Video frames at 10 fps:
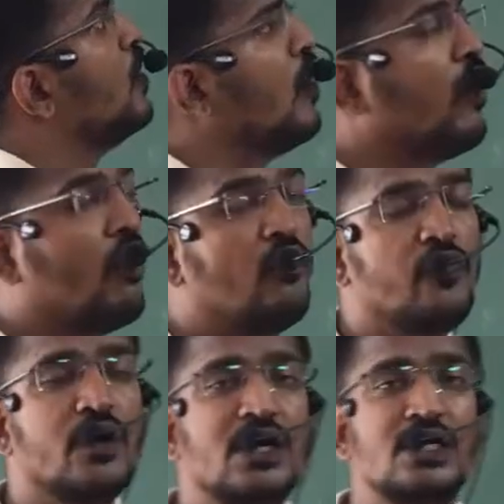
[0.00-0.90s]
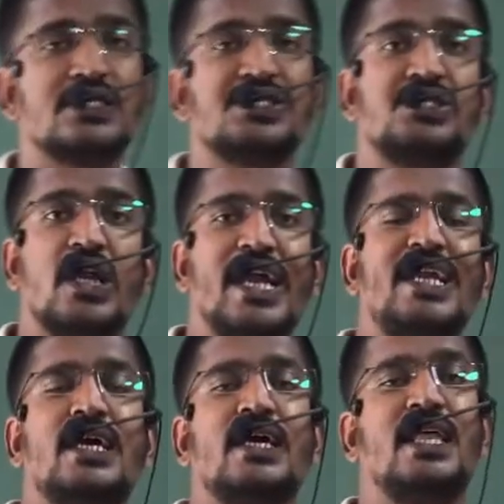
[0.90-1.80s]
of
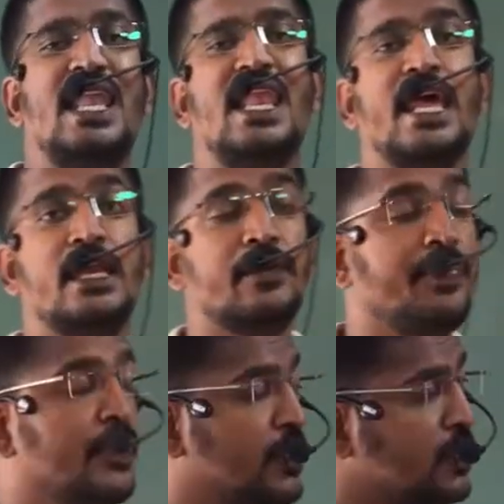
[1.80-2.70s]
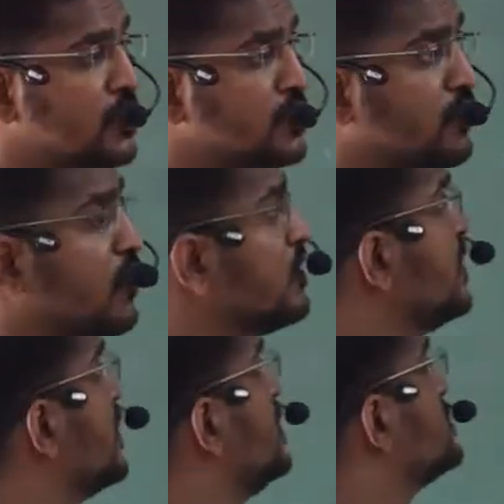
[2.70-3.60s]
straight line? So for
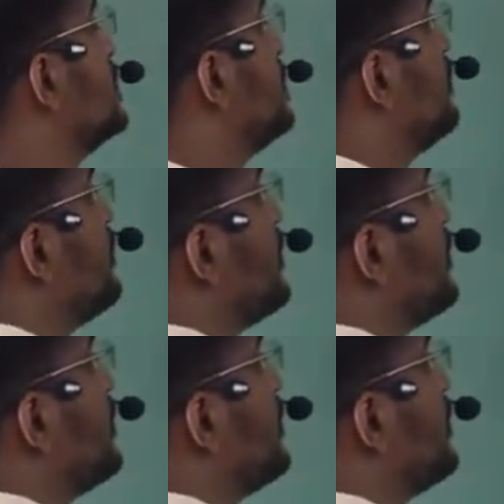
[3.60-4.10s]
that reason,